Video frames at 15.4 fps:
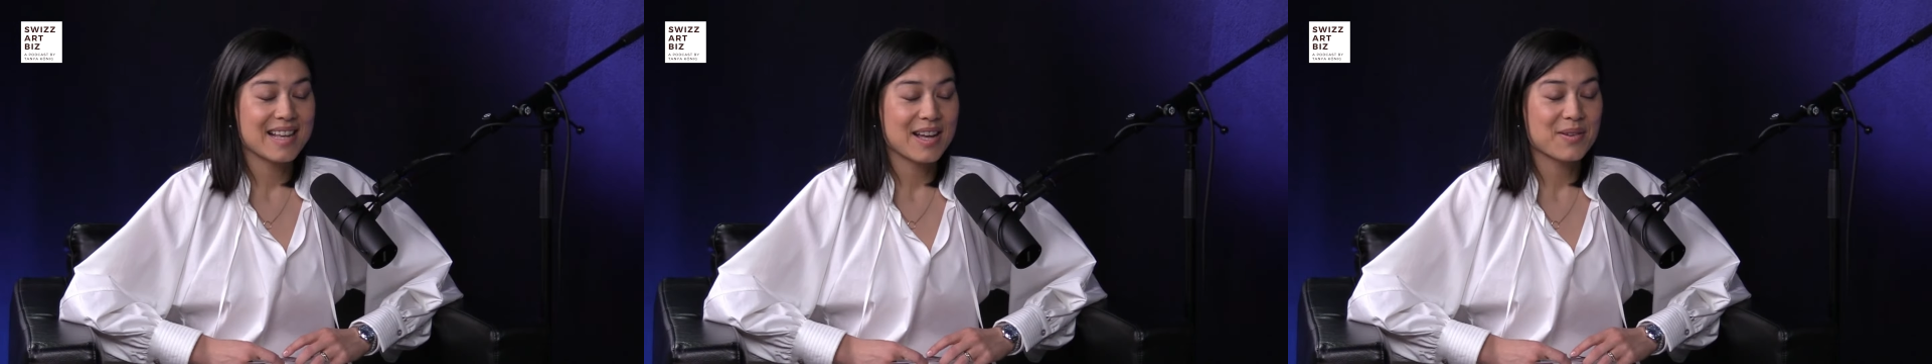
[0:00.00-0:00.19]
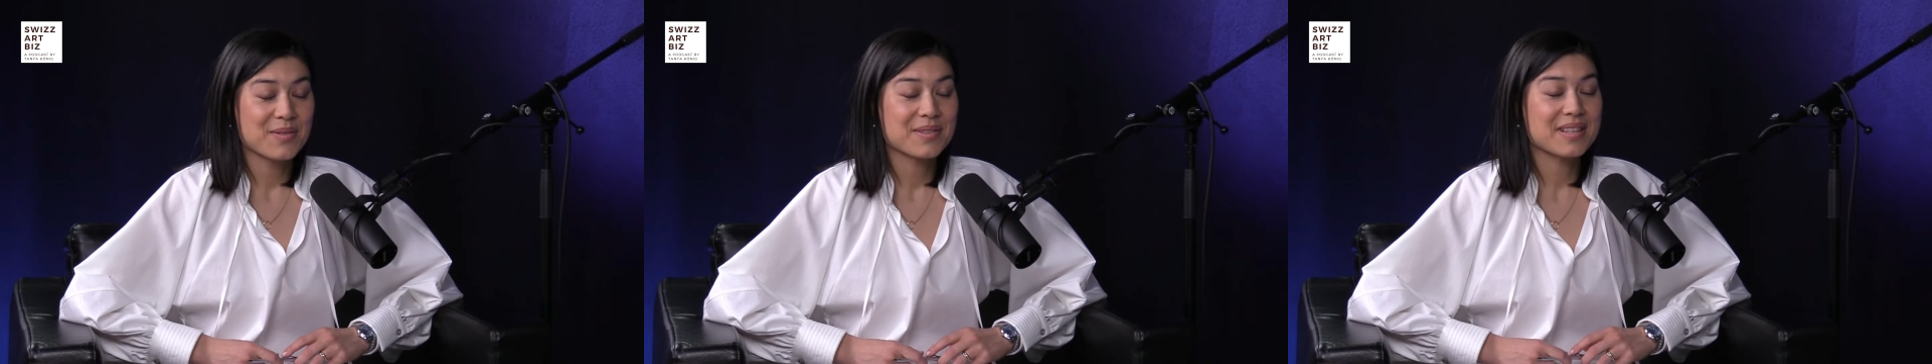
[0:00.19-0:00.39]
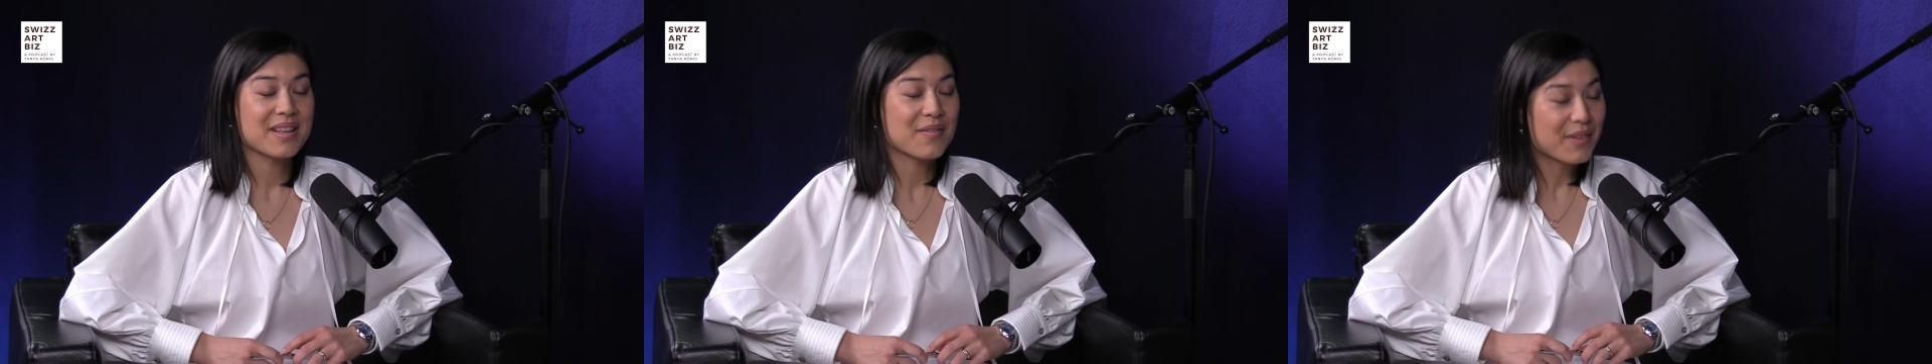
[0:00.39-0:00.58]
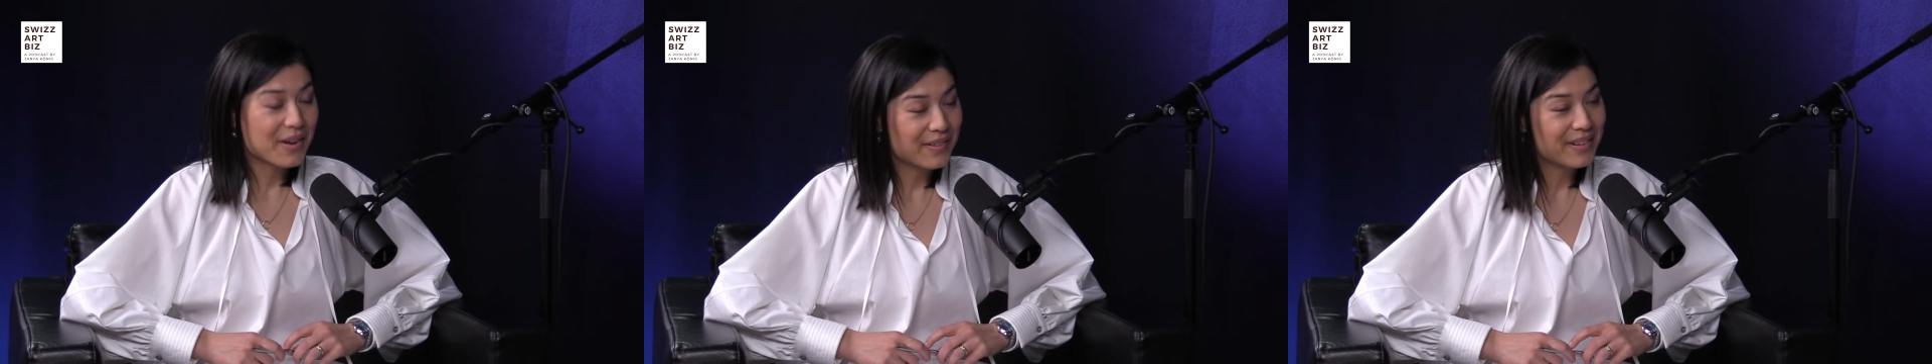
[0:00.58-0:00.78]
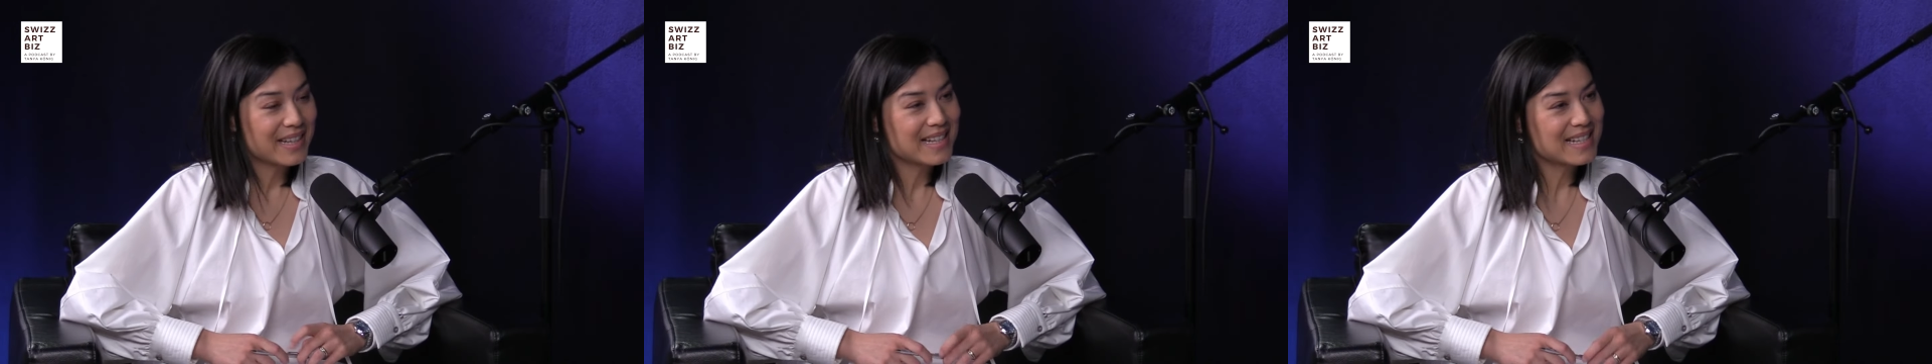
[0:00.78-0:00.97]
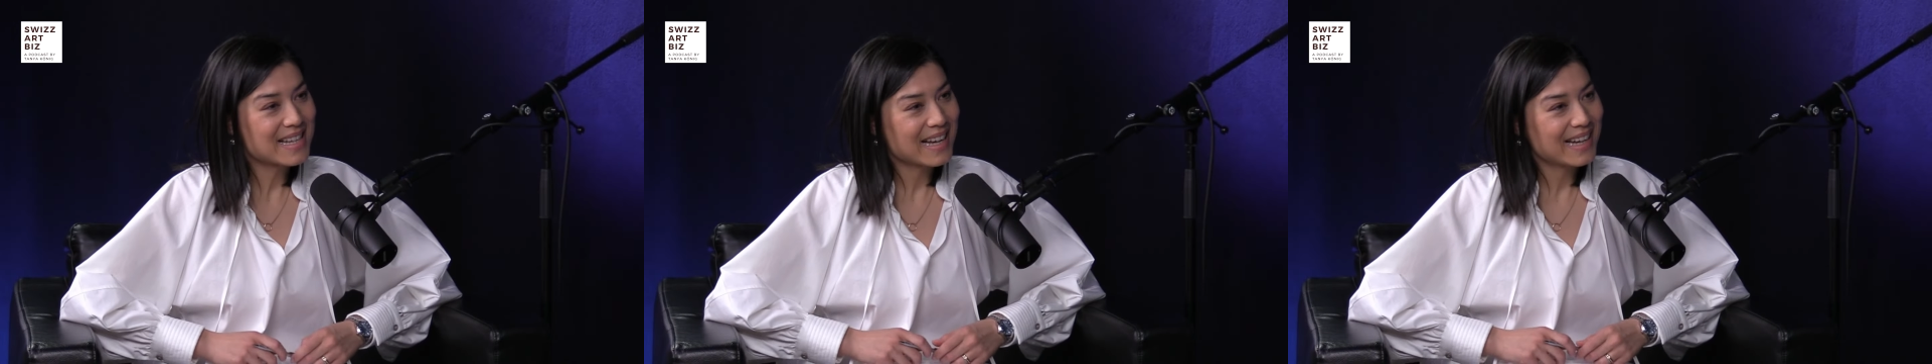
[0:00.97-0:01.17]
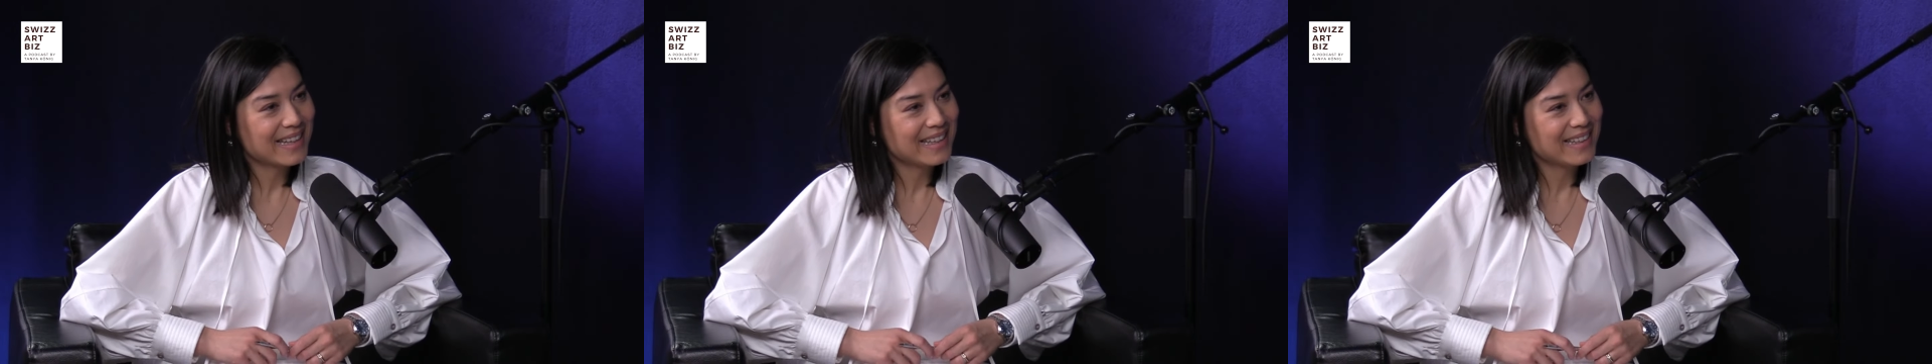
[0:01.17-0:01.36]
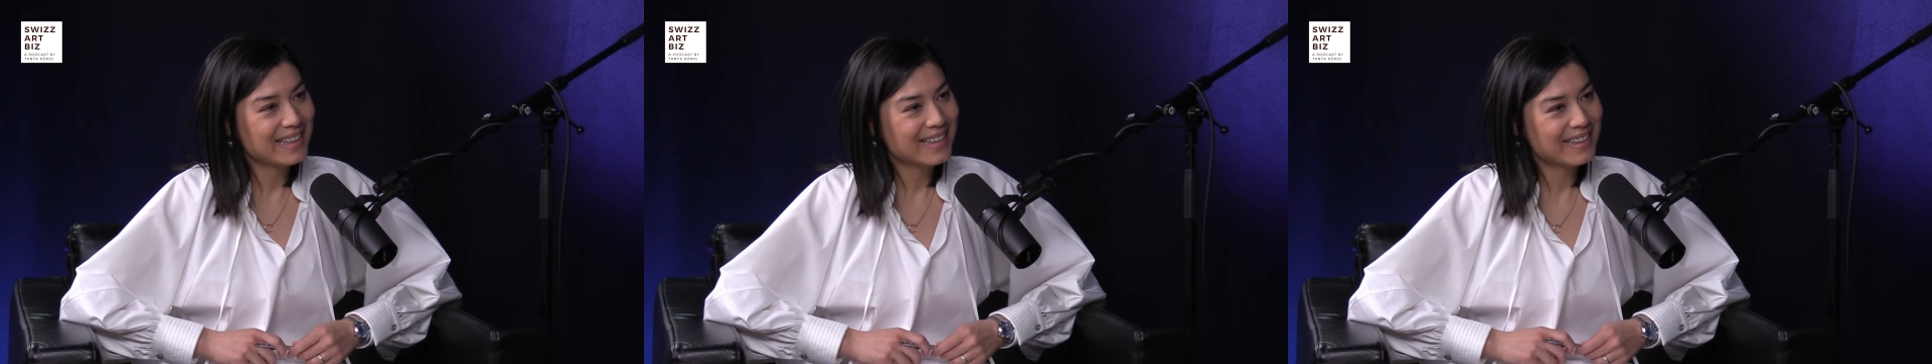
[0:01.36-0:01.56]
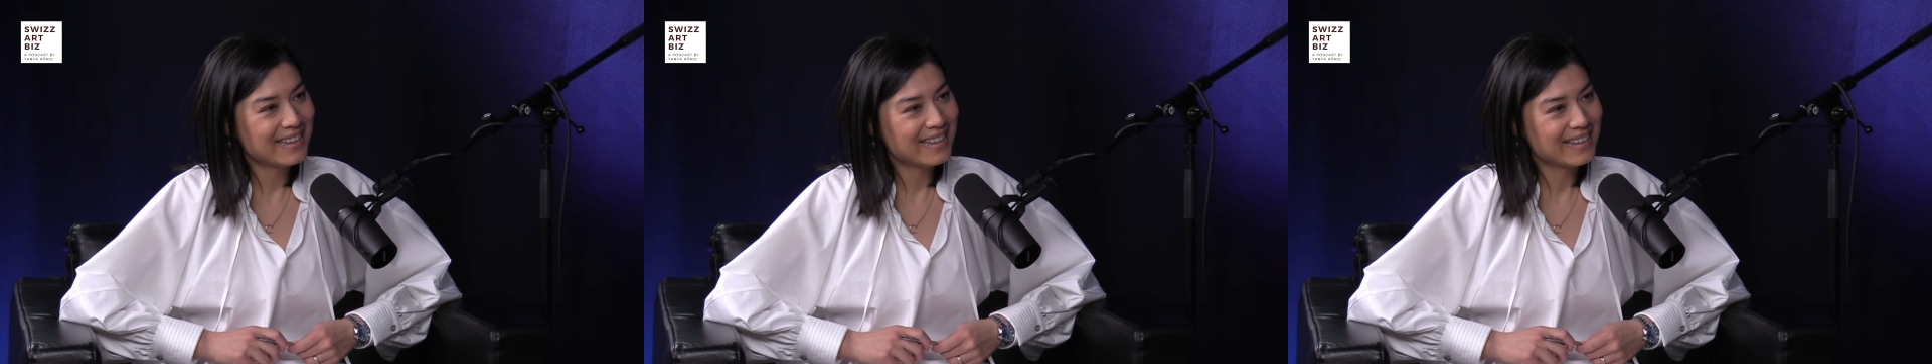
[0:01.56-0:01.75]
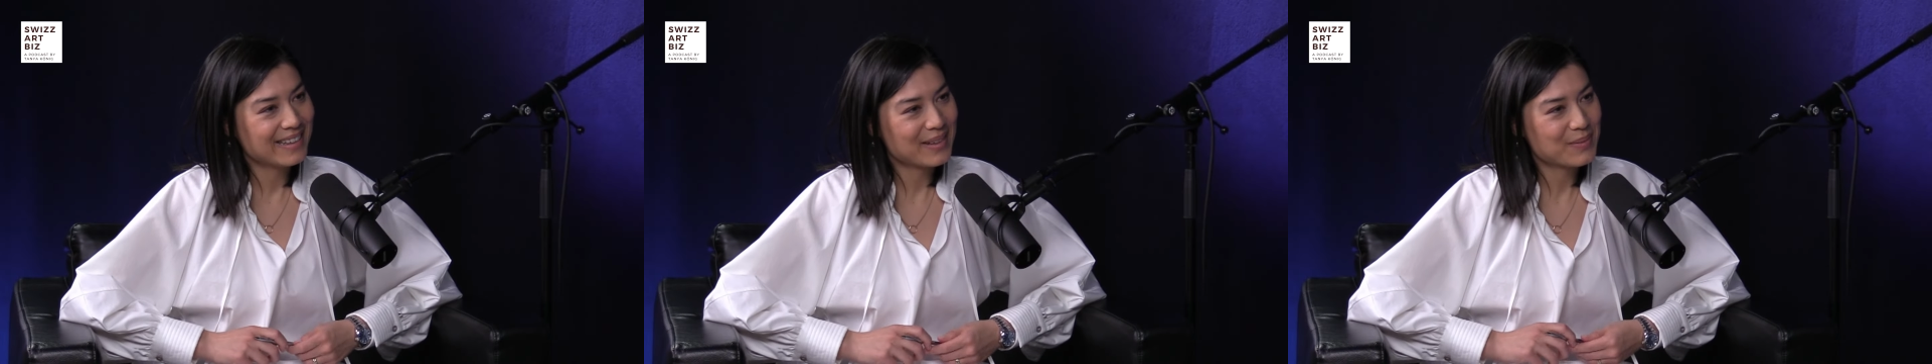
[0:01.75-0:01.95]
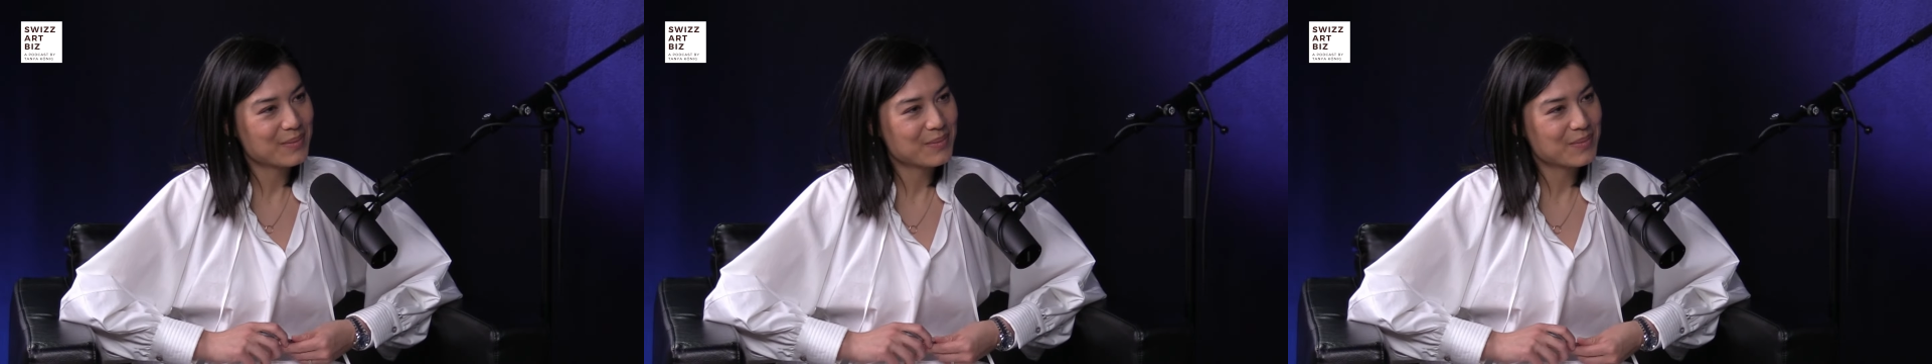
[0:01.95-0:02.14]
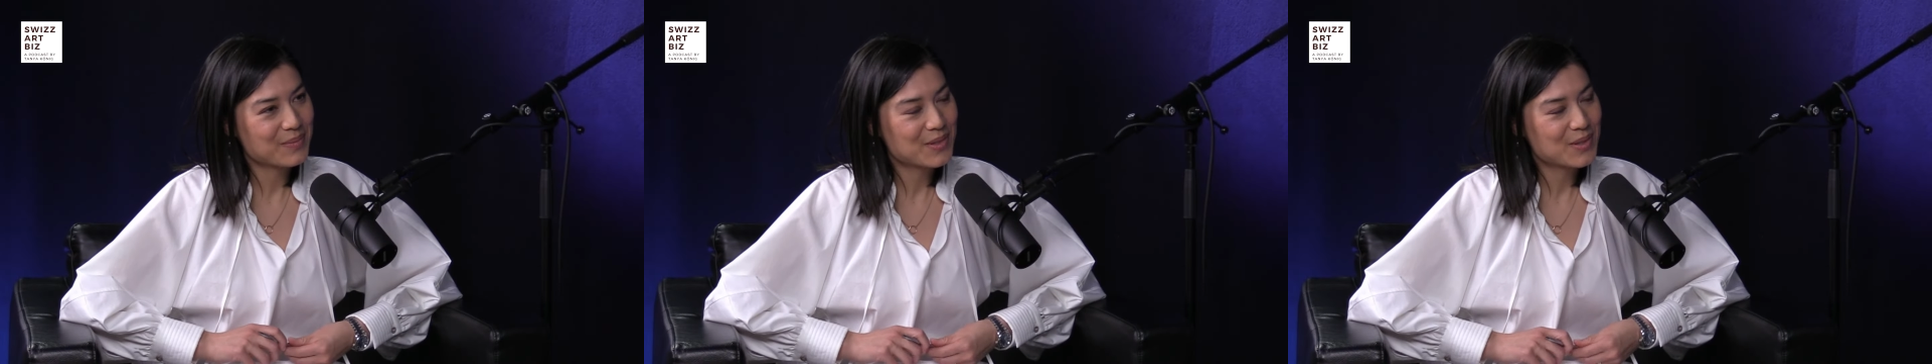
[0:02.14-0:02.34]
Sounds very exciting um,